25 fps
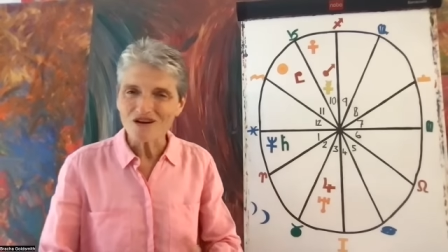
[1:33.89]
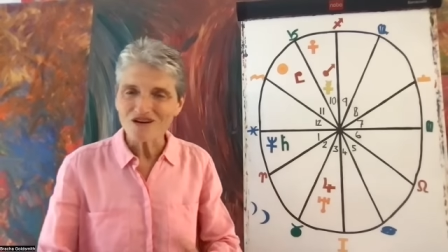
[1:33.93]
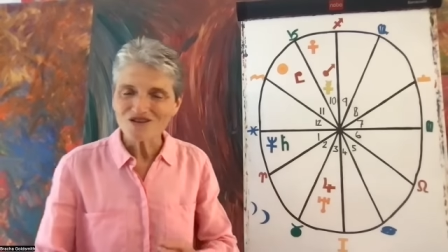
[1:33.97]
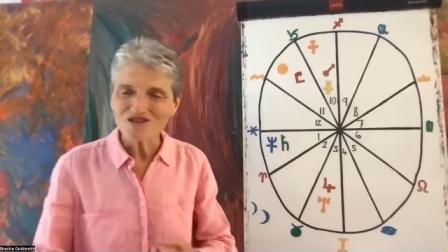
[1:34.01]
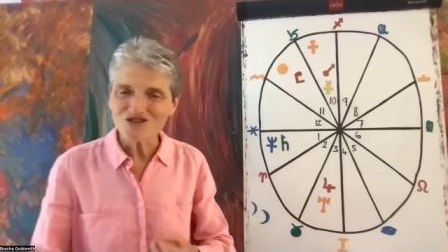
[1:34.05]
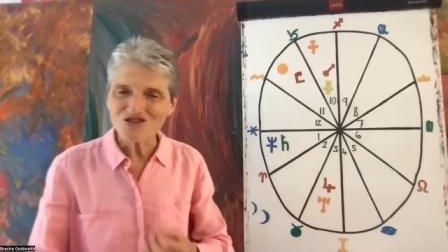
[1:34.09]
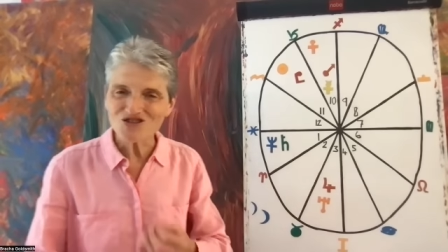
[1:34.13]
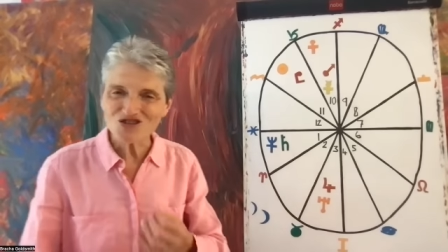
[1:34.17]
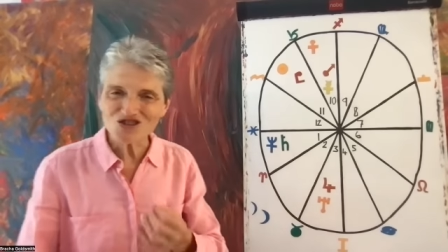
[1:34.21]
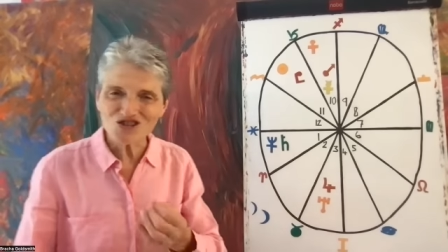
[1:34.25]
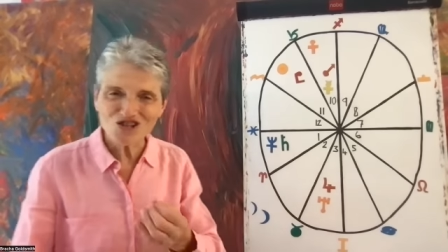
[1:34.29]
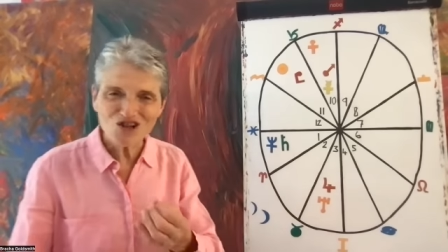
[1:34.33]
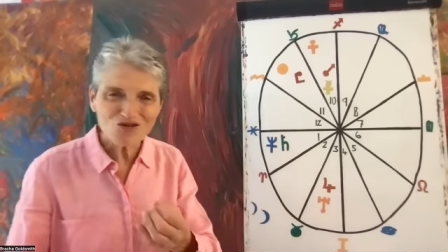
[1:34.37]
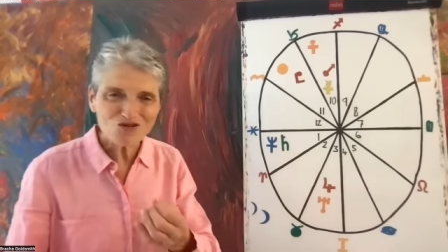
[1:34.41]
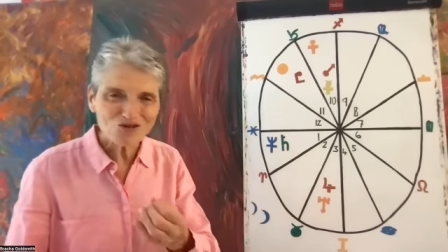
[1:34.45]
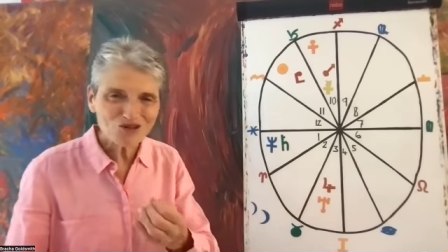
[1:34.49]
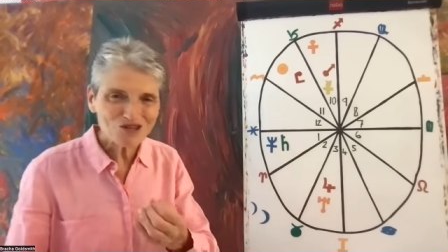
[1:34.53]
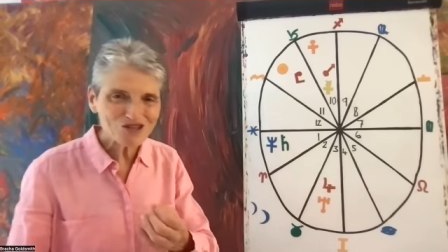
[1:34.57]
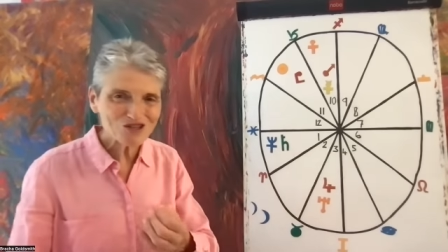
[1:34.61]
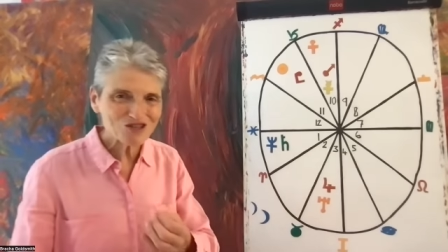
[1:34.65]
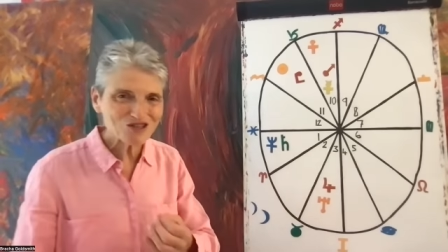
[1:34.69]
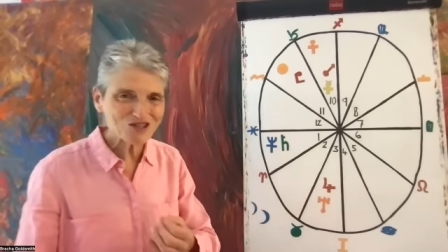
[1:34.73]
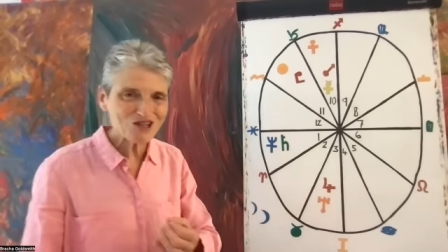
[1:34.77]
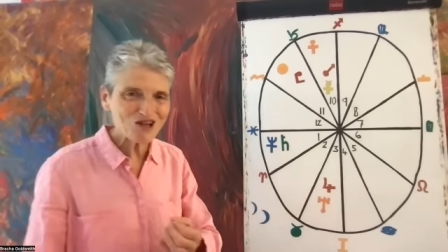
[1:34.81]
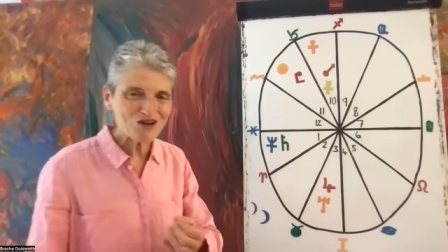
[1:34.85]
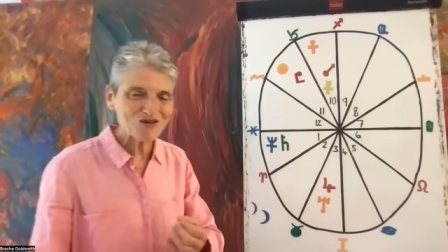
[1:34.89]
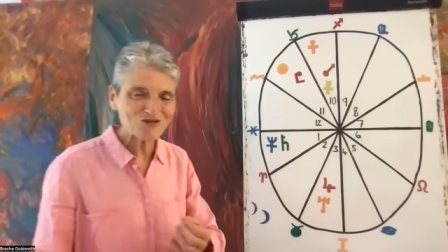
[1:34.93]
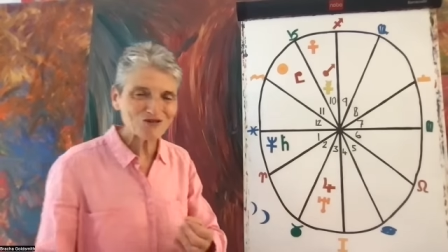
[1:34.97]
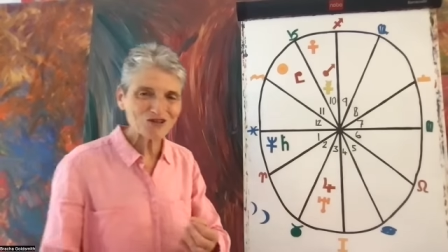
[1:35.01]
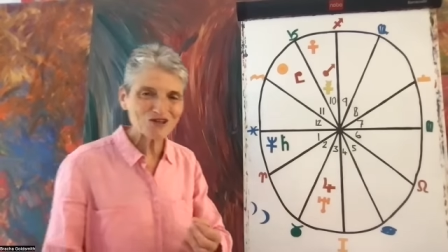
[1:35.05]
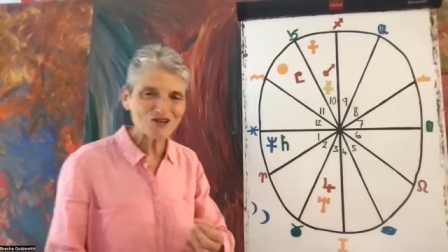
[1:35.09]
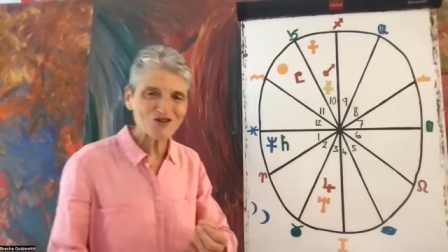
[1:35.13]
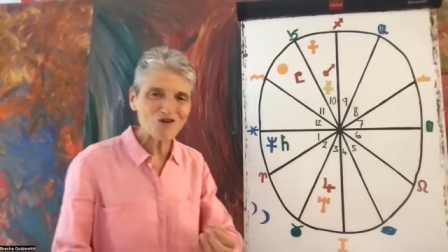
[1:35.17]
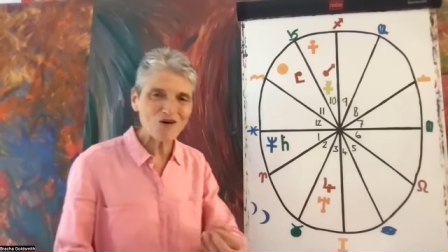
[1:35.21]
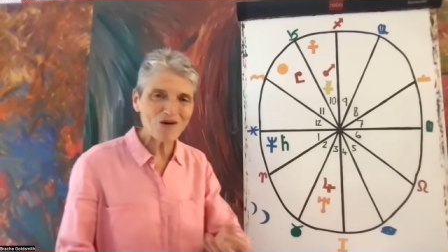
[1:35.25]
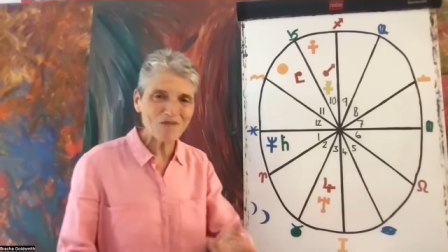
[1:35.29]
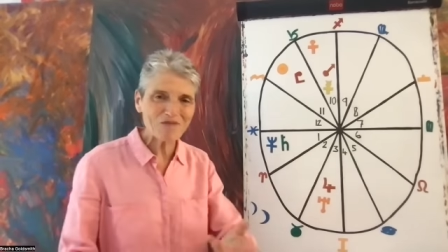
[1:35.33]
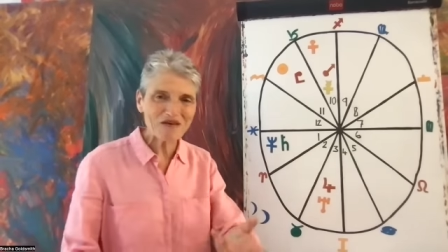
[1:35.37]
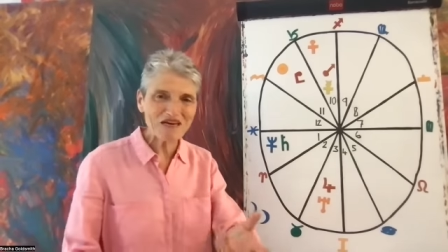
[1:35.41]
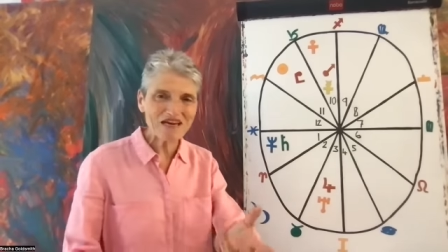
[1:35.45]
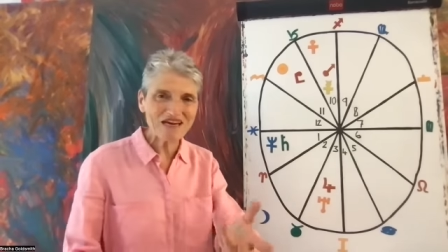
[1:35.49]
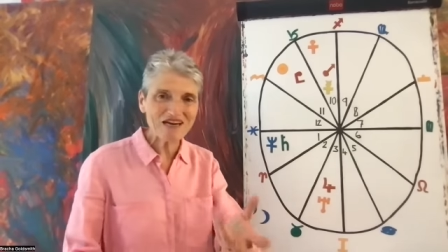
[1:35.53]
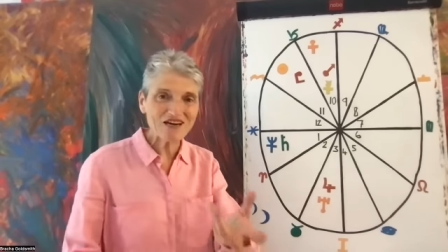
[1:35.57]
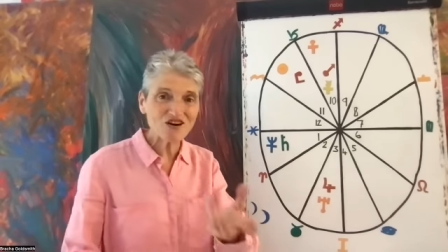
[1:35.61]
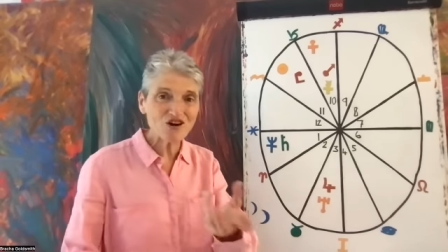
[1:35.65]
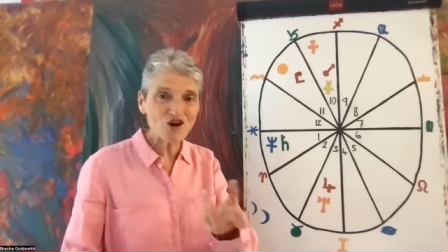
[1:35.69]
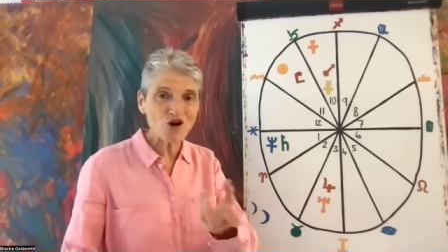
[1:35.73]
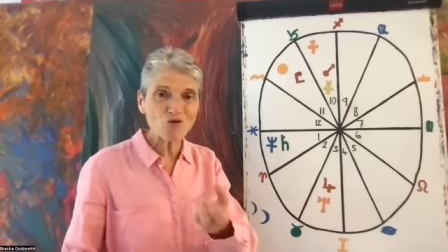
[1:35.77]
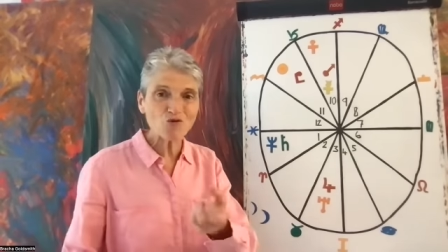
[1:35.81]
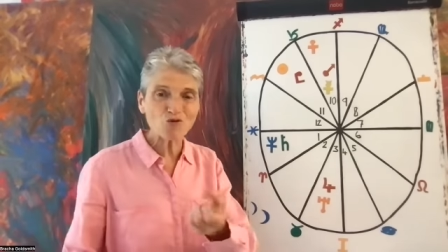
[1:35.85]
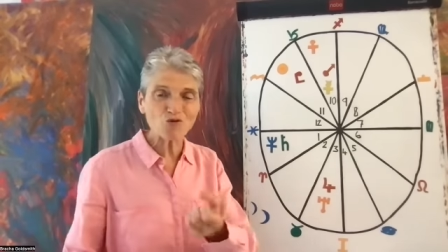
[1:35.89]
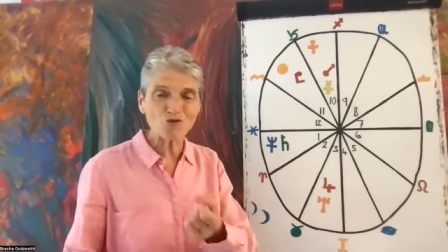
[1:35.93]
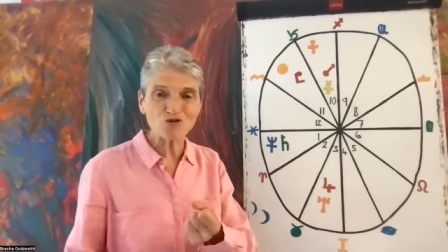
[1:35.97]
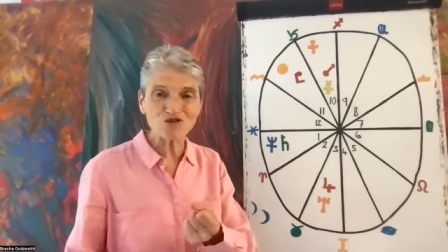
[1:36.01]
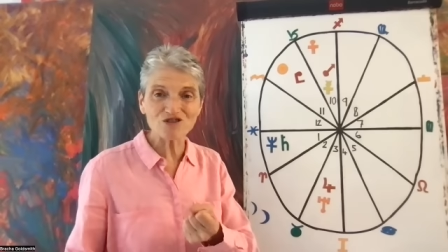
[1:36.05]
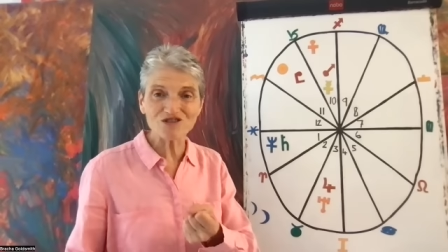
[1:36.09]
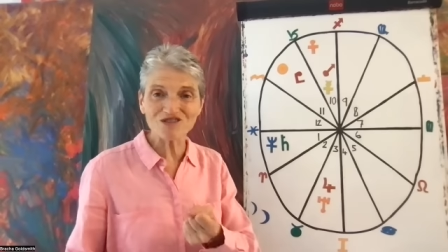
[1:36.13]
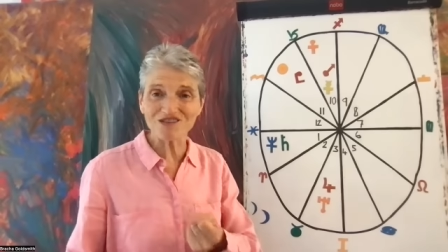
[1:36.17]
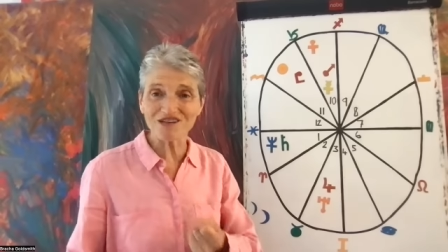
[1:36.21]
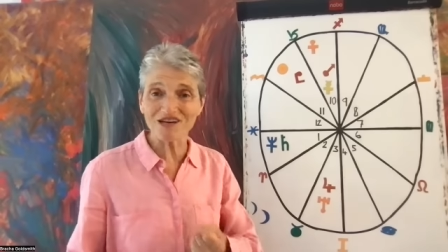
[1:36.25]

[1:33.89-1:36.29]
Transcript: Slowly, slowly, you are being coaxed